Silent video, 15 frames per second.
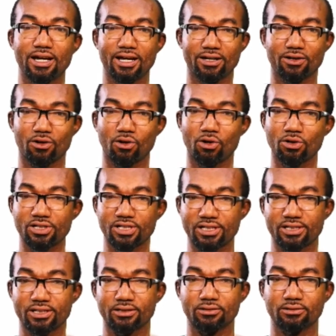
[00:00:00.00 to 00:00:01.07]
and
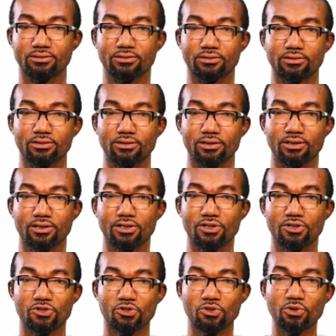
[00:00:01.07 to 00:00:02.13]
oxygen.
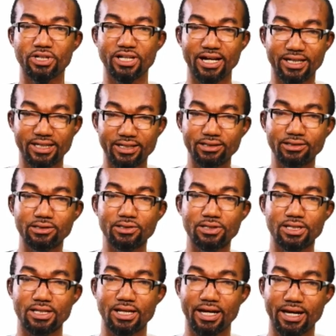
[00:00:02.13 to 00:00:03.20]
So the
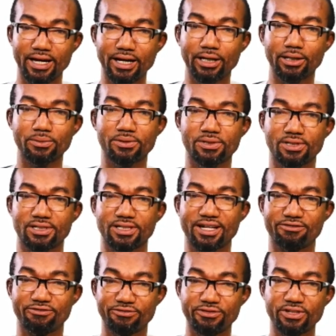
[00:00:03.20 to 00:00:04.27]
gills helps the
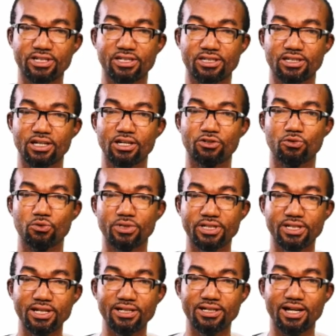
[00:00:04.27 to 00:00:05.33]
fish to
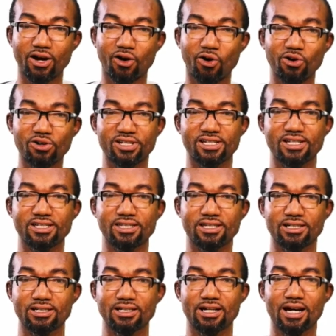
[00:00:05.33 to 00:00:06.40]
take the
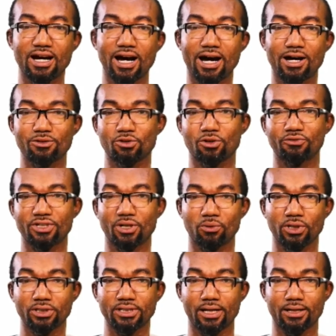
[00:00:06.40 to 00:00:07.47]
oxygen out of the
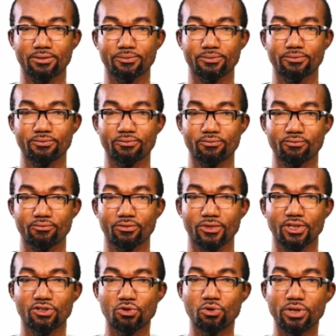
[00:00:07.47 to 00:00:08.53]
water.
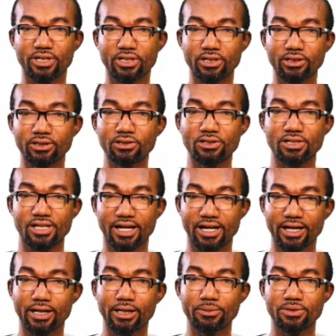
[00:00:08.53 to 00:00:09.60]
So gills
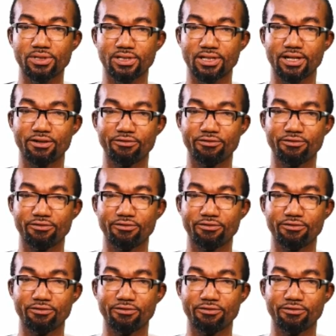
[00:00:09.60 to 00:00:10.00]
helps